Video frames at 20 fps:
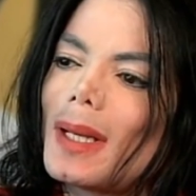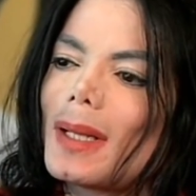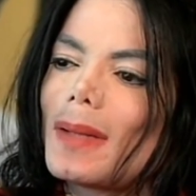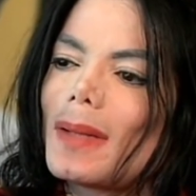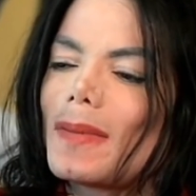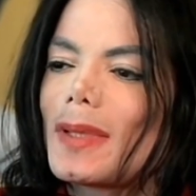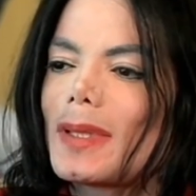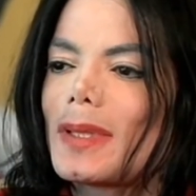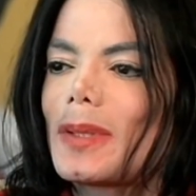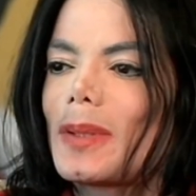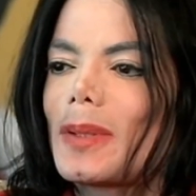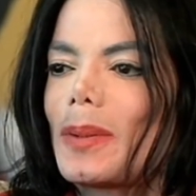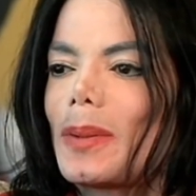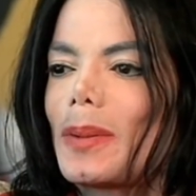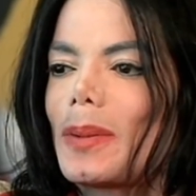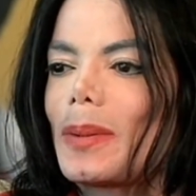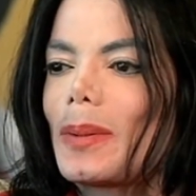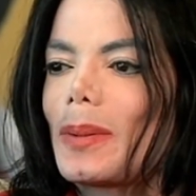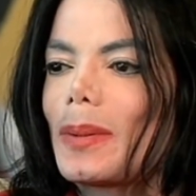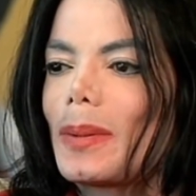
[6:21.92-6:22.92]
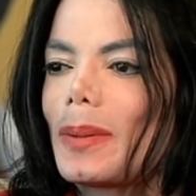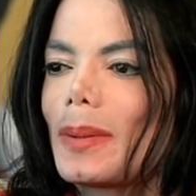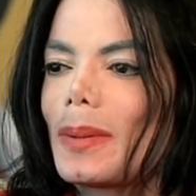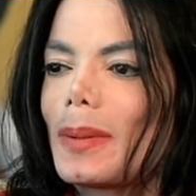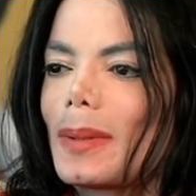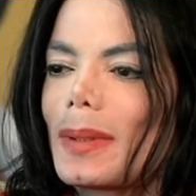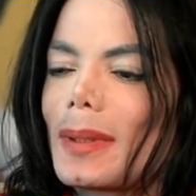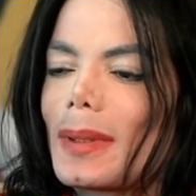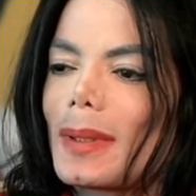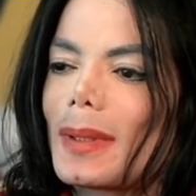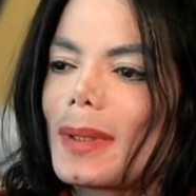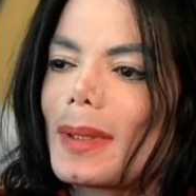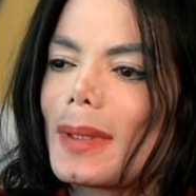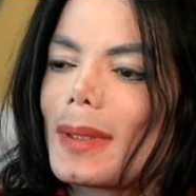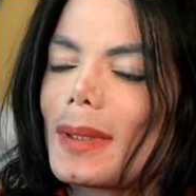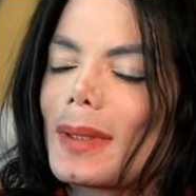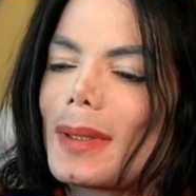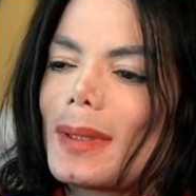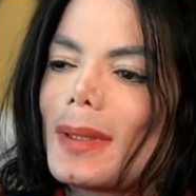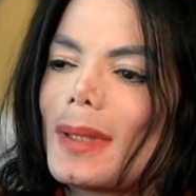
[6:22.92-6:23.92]
None of it's true.
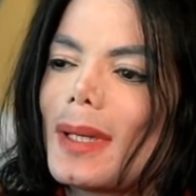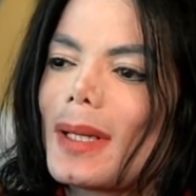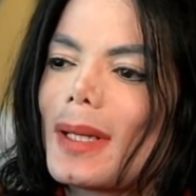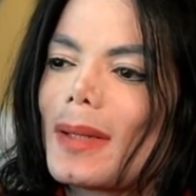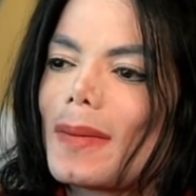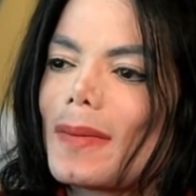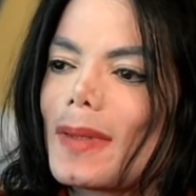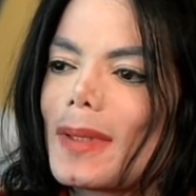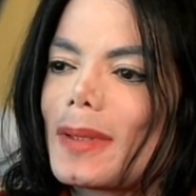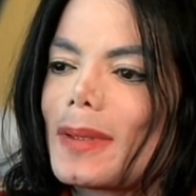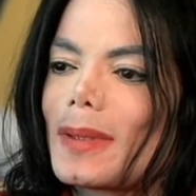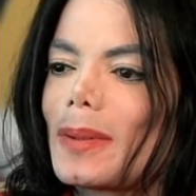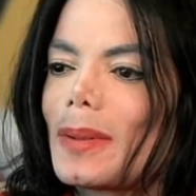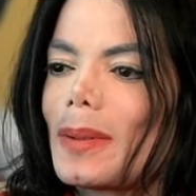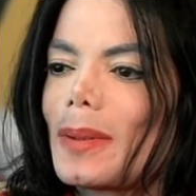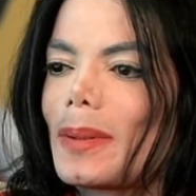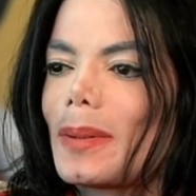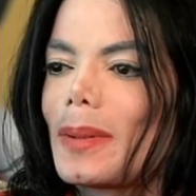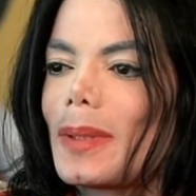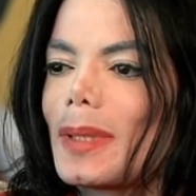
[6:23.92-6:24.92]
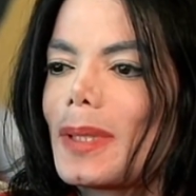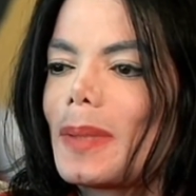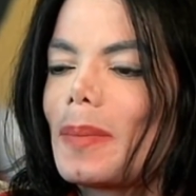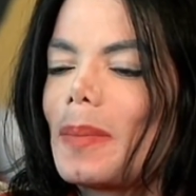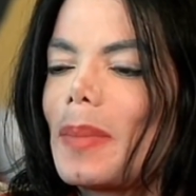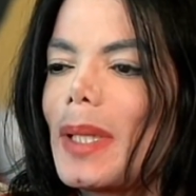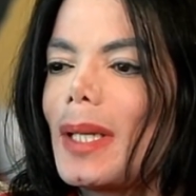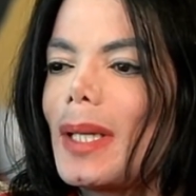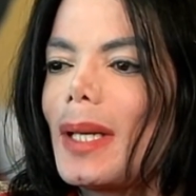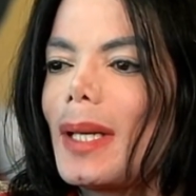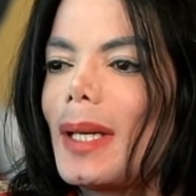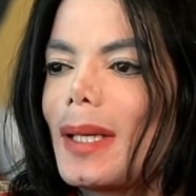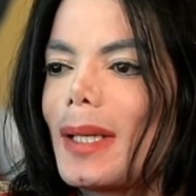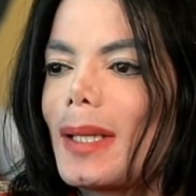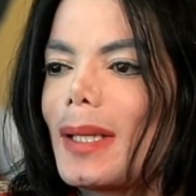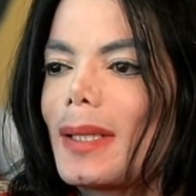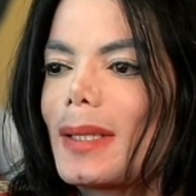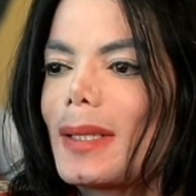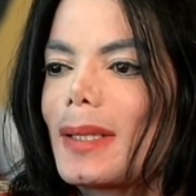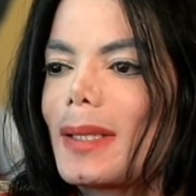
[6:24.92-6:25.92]
None of it's true. It's
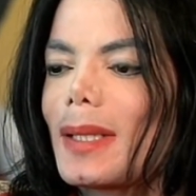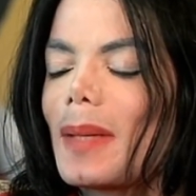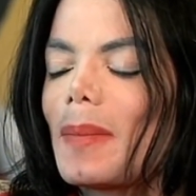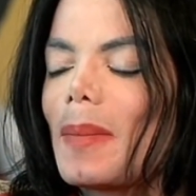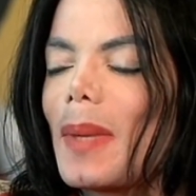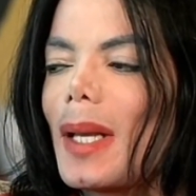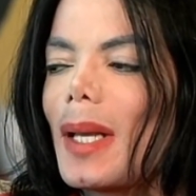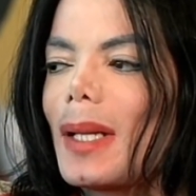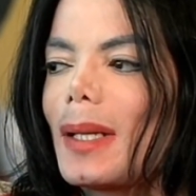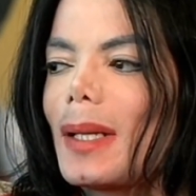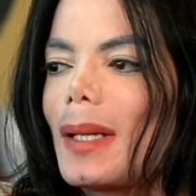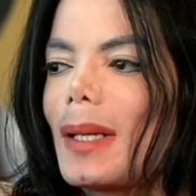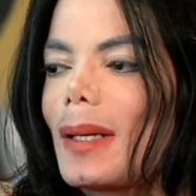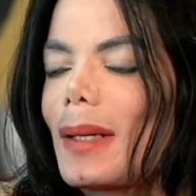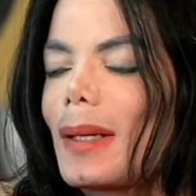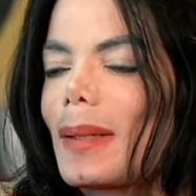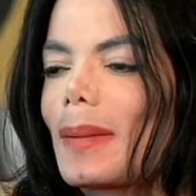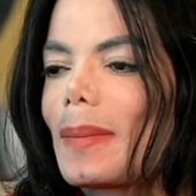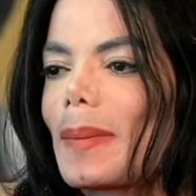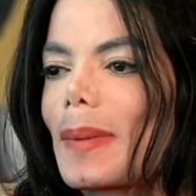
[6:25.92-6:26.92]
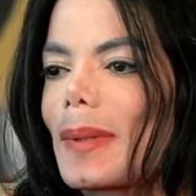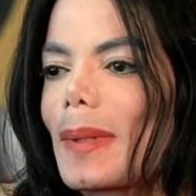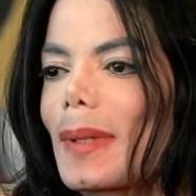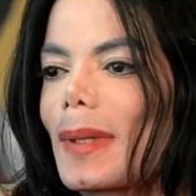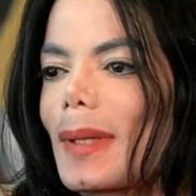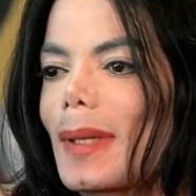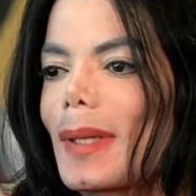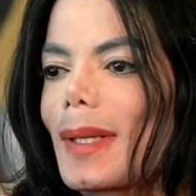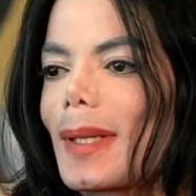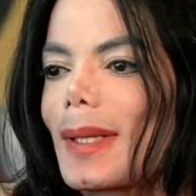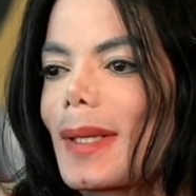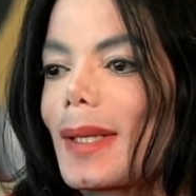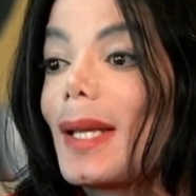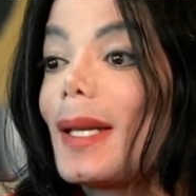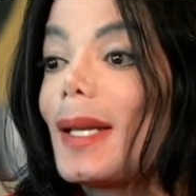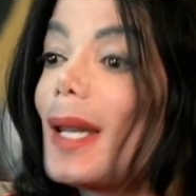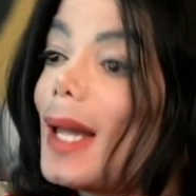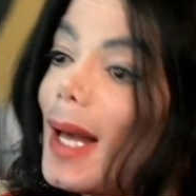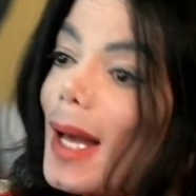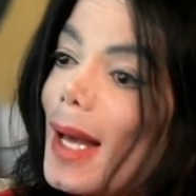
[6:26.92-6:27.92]
BS. They made it up.
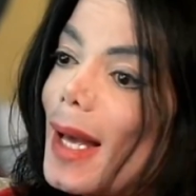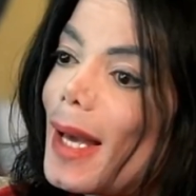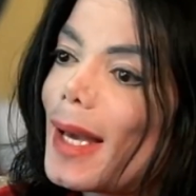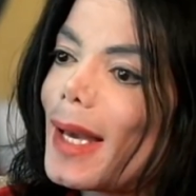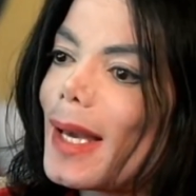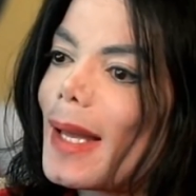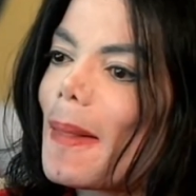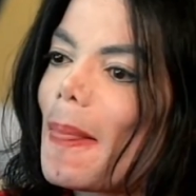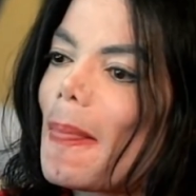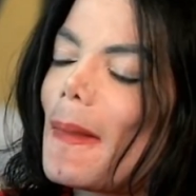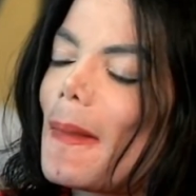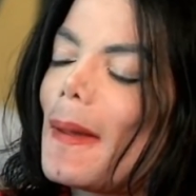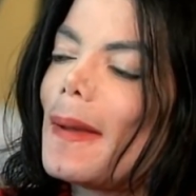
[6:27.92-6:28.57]
They lie.